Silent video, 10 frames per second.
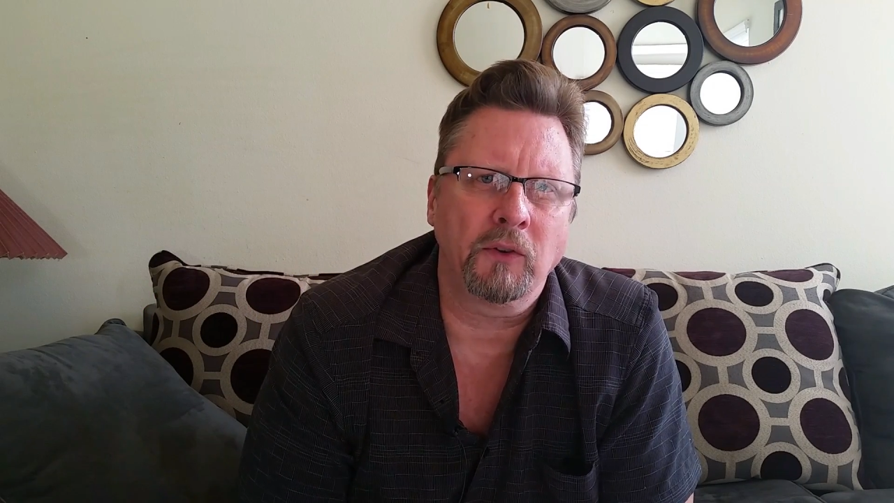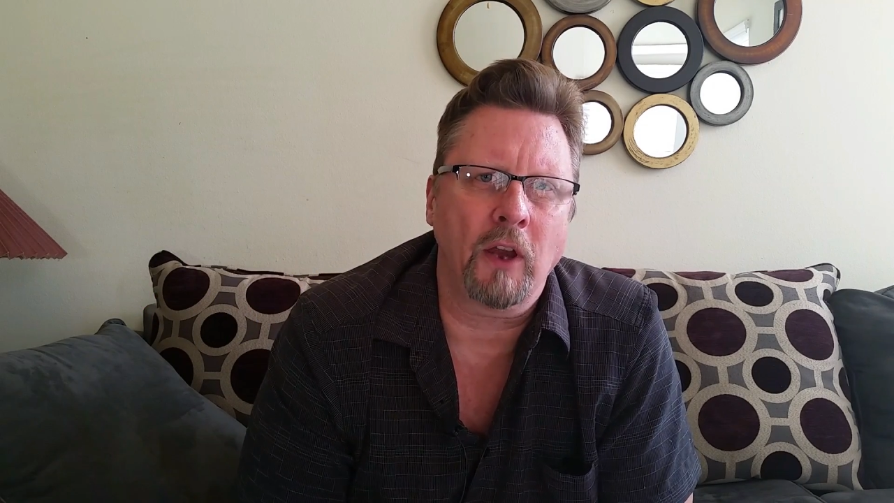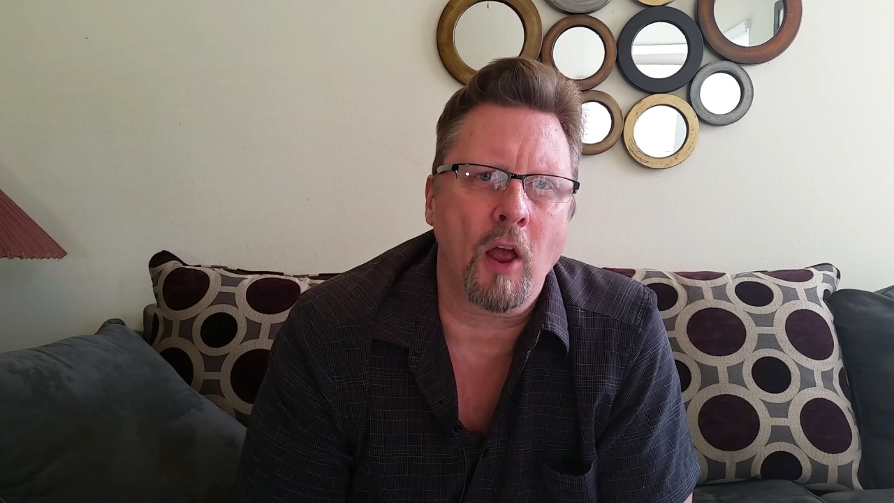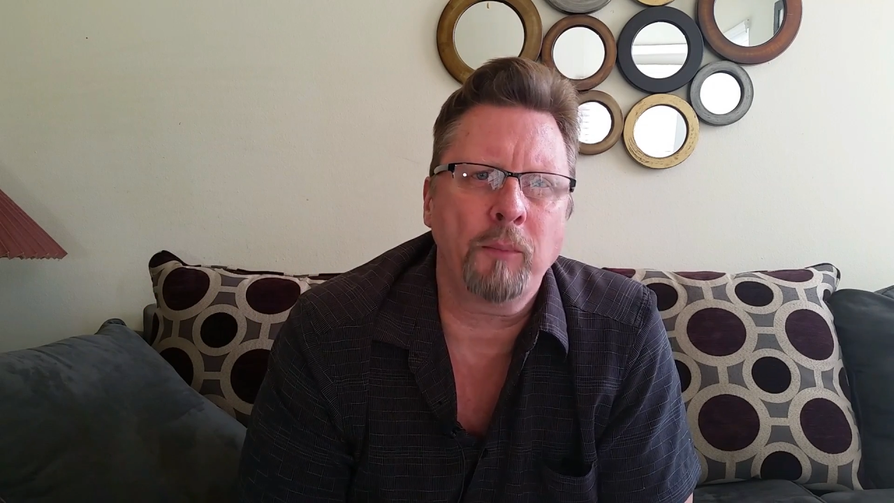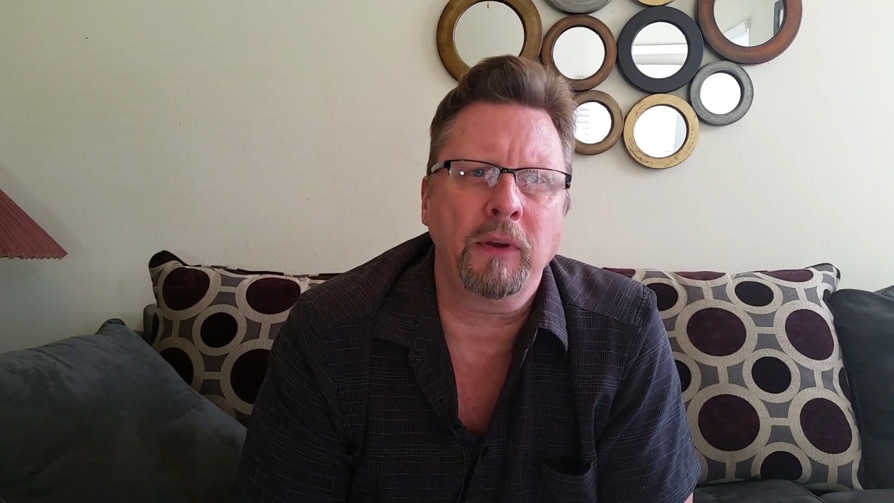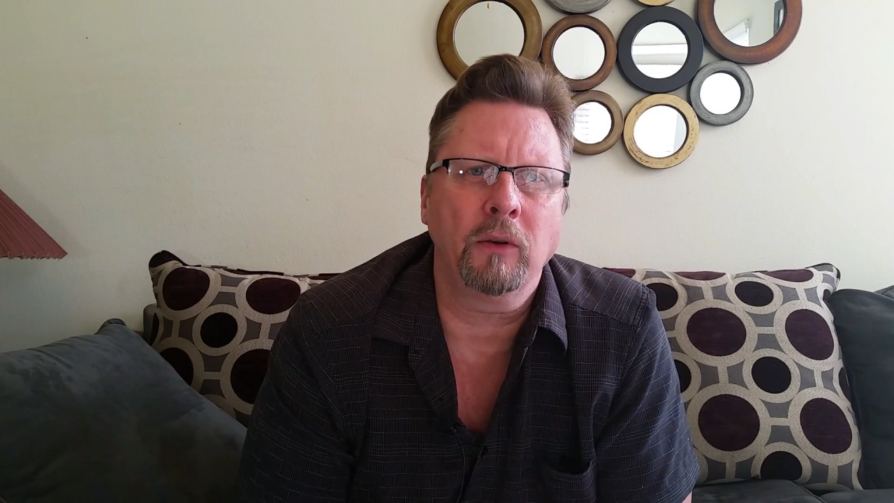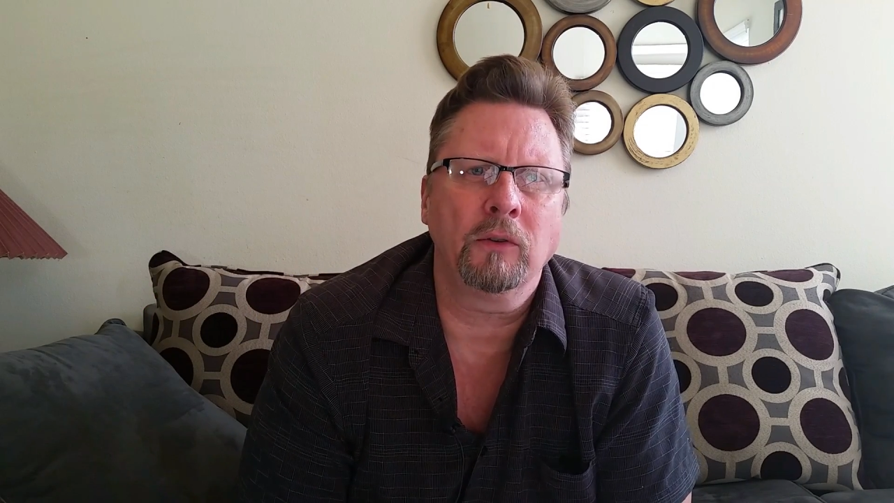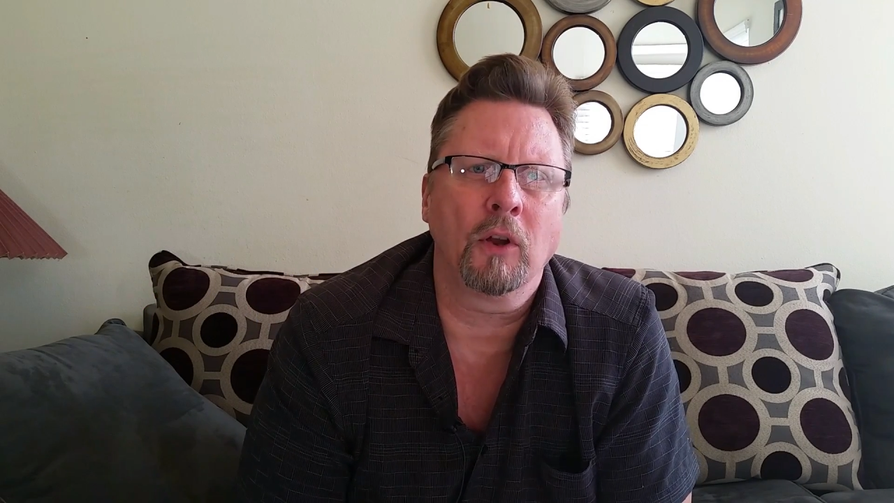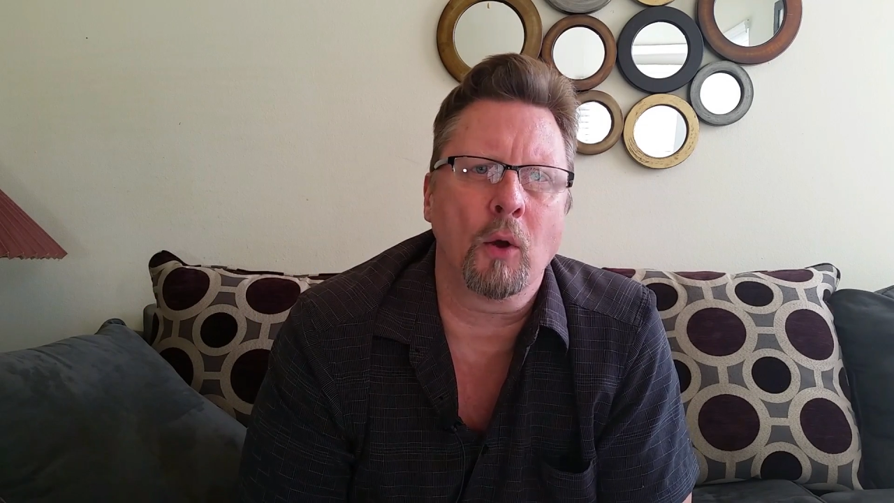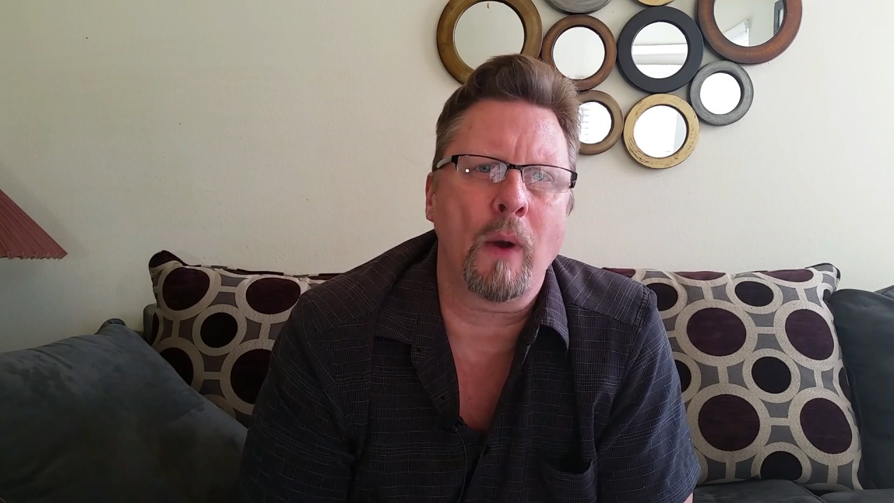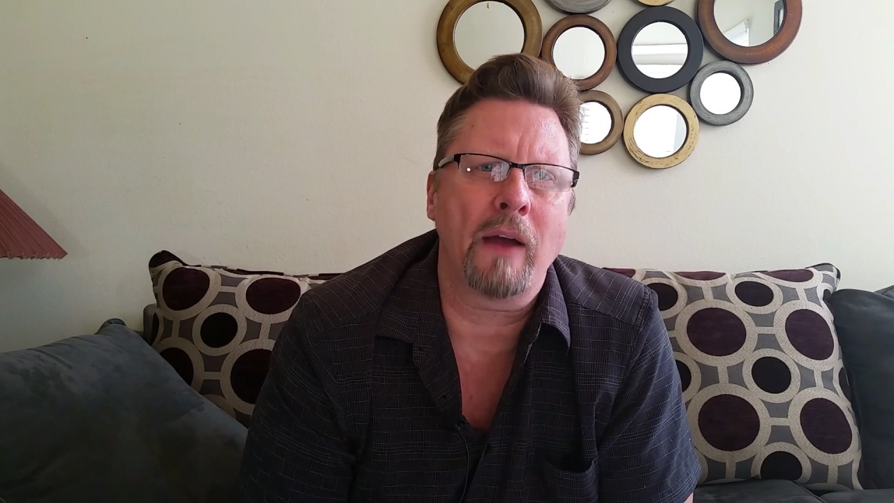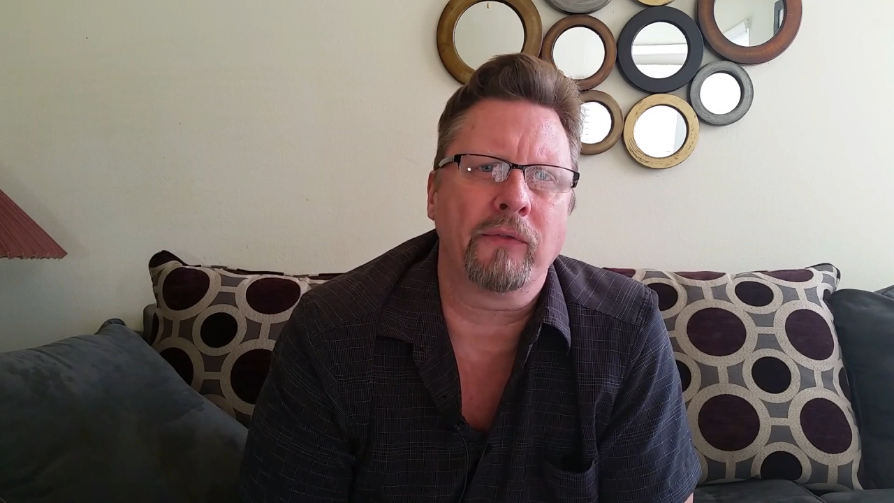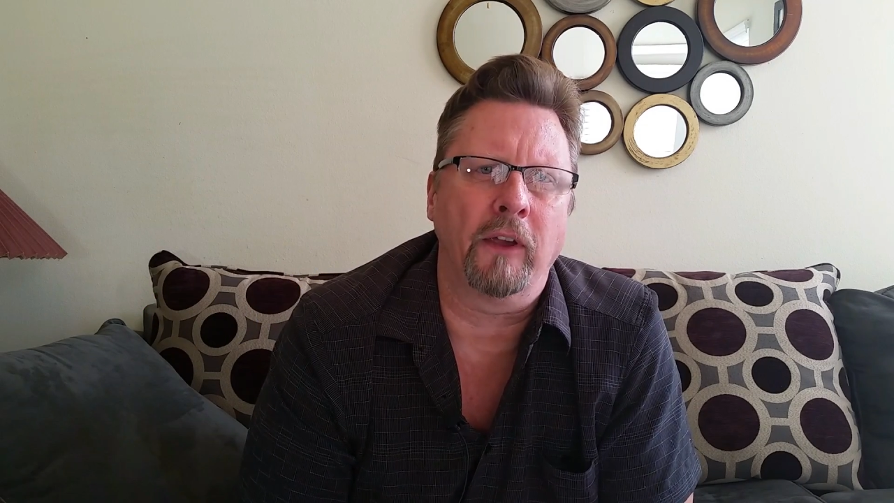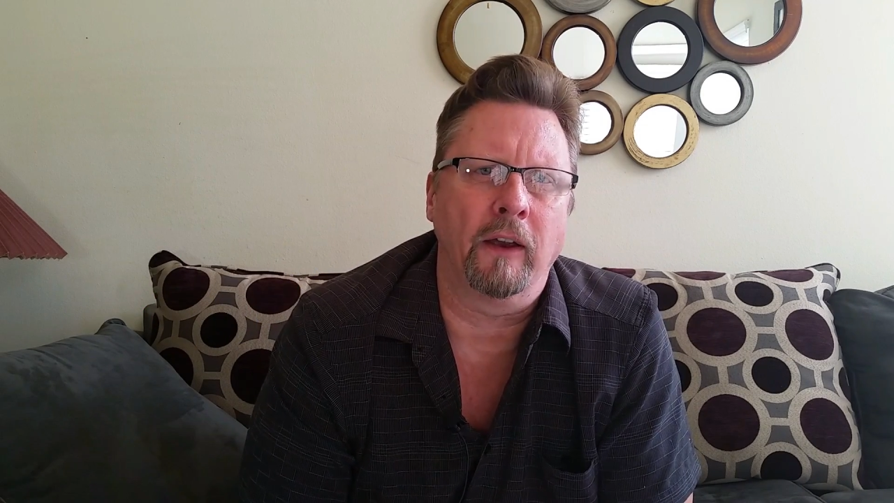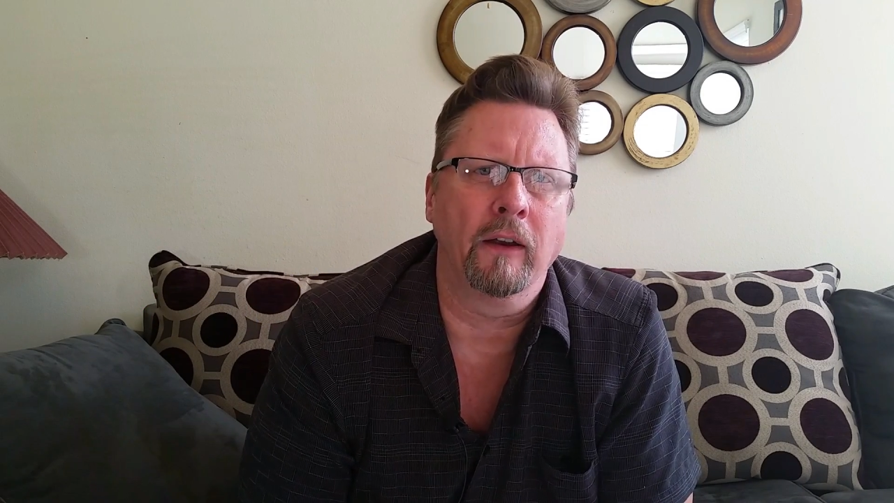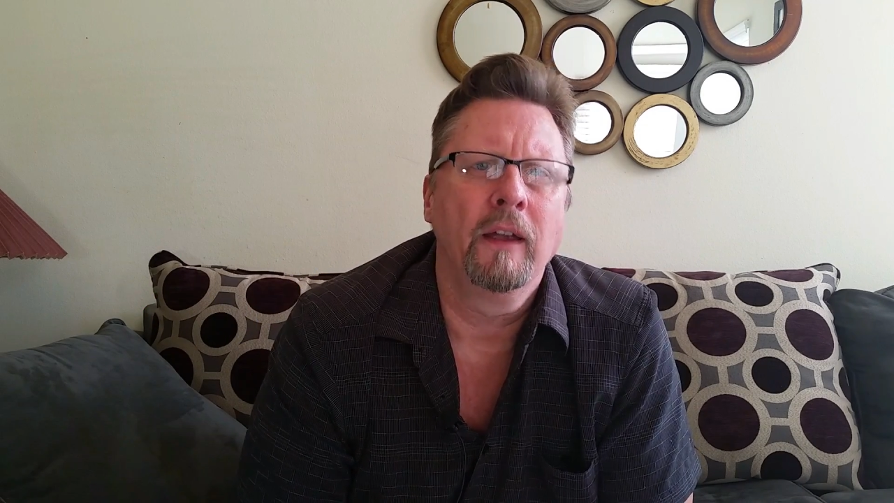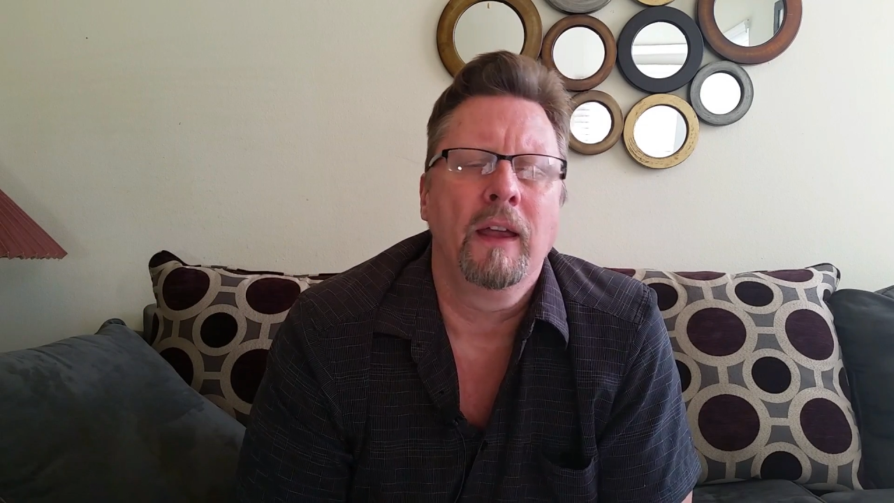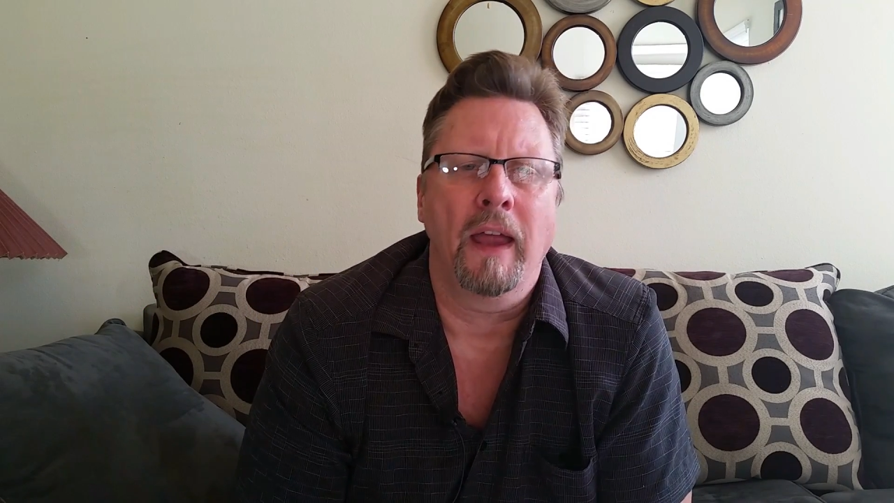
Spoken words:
is to help you to go out there